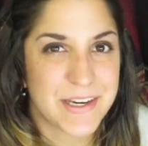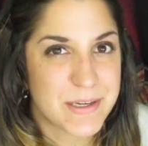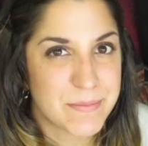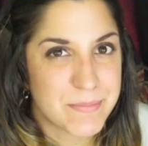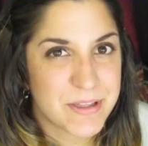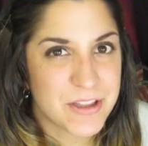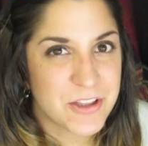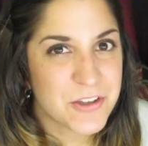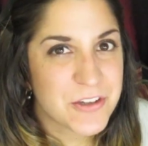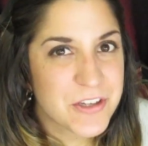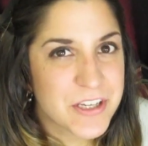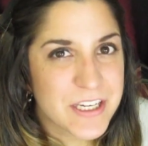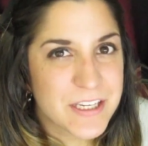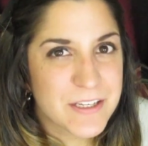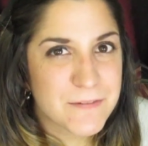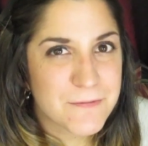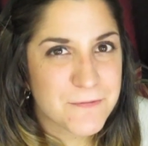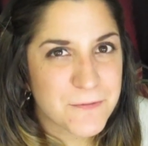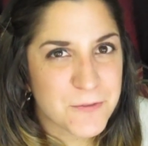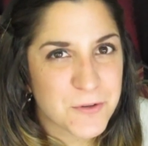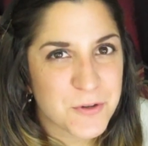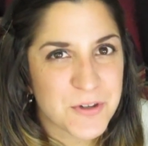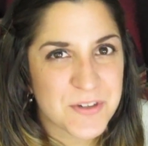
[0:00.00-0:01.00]
Now, I had been
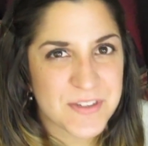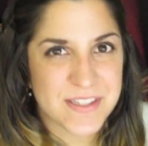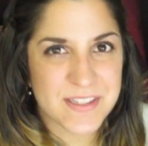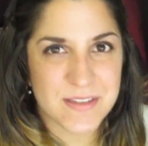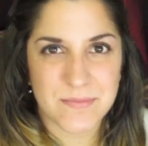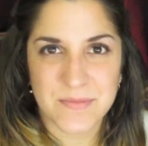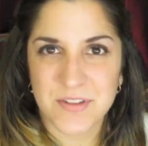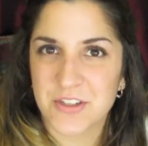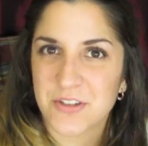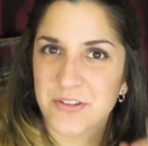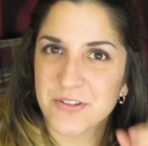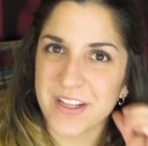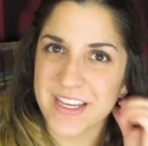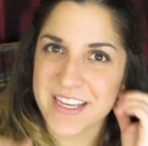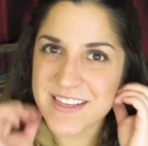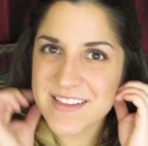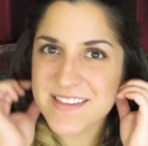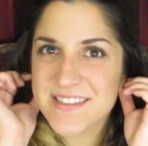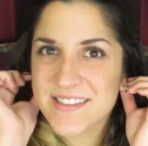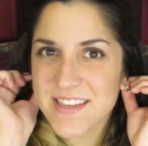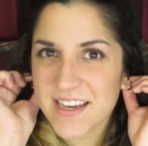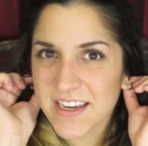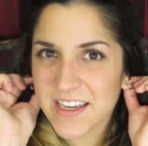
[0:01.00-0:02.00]
looking for some
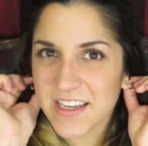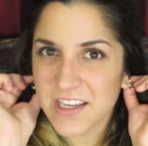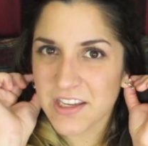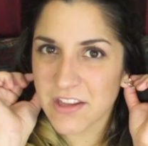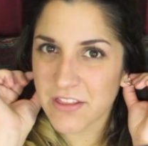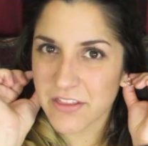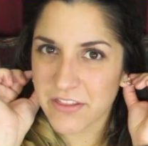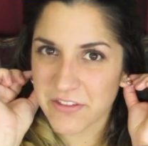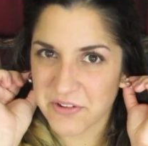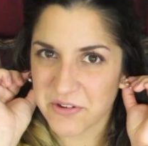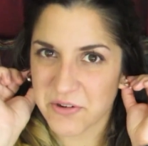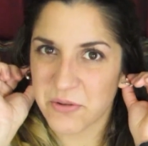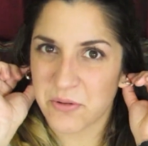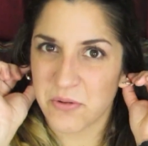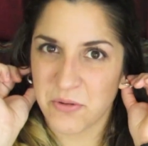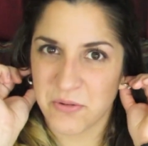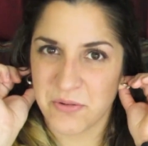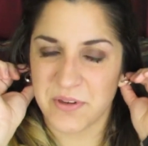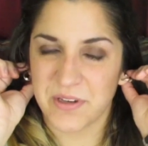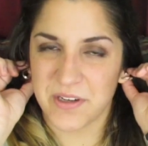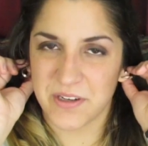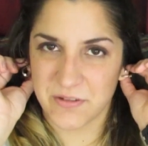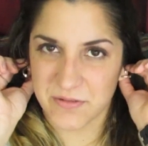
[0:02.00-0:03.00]
new like second and
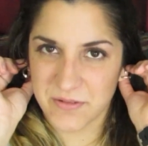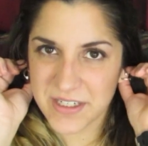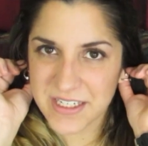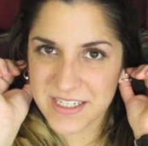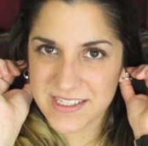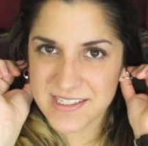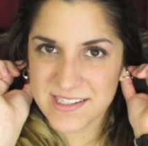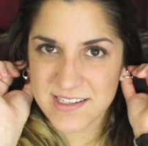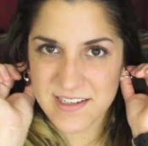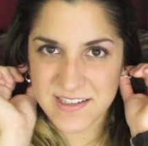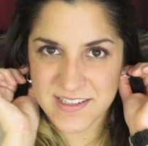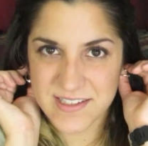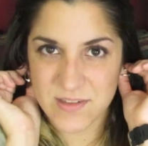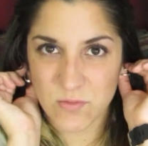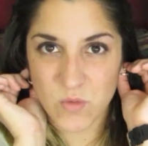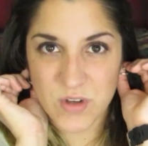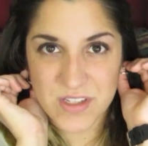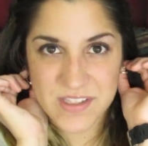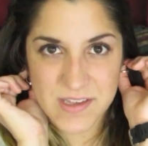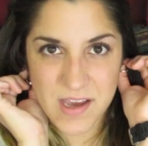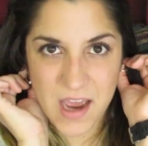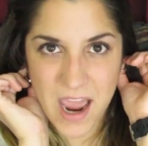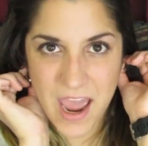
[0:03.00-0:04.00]
third hole earrings
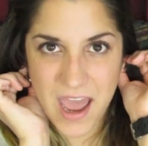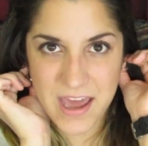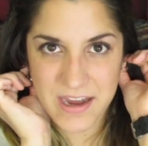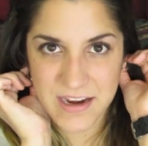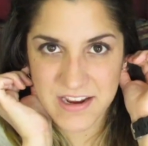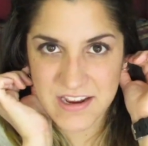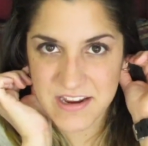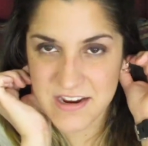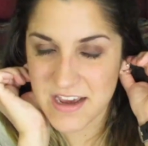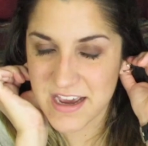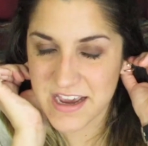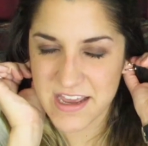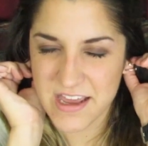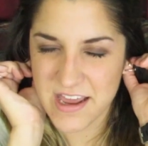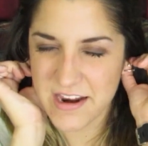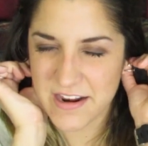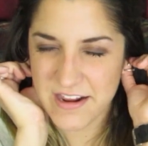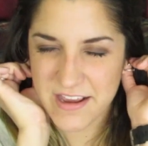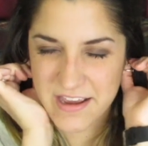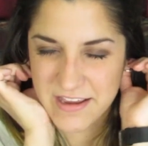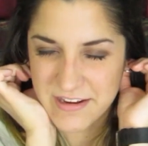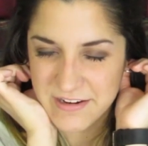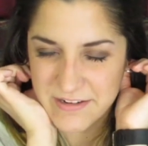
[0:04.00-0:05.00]
because the ones I had
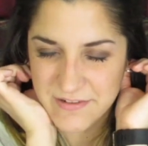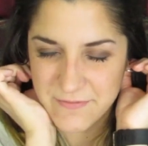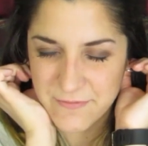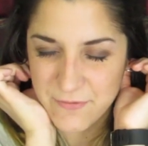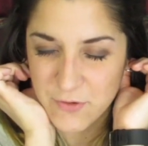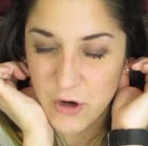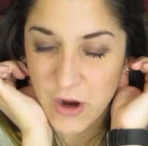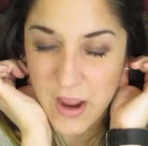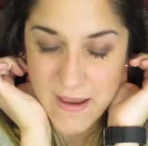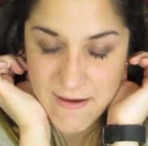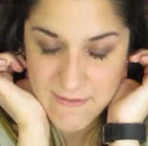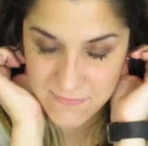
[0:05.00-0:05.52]
in